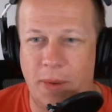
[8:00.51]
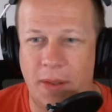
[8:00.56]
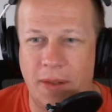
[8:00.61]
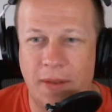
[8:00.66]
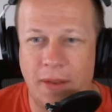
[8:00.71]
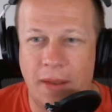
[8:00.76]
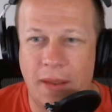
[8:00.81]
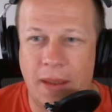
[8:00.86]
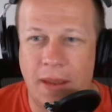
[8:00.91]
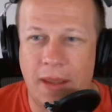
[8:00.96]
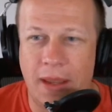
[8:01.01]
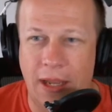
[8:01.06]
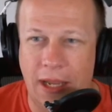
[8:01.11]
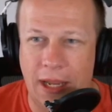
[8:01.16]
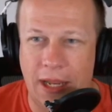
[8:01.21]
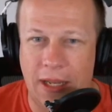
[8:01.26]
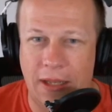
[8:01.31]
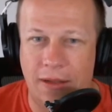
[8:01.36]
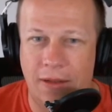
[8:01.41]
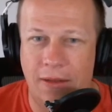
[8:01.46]
with
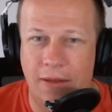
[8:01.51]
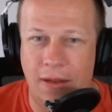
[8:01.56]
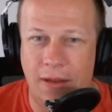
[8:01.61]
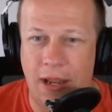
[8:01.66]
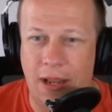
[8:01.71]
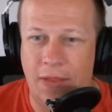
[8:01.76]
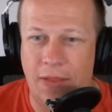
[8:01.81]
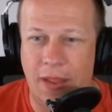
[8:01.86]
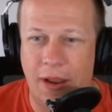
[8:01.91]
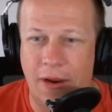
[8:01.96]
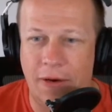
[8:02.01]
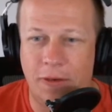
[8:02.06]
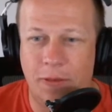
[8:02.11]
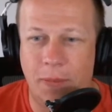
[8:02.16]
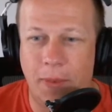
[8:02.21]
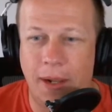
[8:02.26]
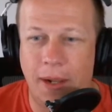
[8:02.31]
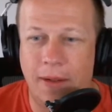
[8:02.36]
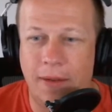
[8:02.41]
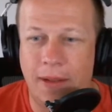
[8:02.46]
in in there as
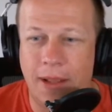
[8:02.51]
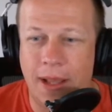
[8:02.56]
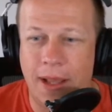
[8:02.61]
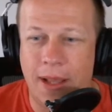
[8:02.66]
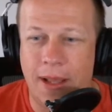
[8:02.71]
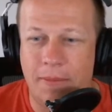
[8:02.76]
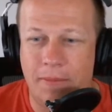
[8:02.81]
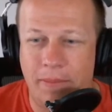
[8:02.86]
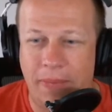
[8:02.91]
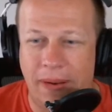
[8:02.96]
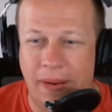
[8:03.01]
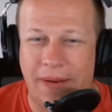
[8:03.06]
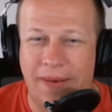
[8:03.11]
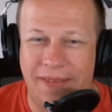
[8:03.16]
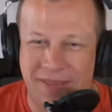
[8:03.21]
well. Which is kind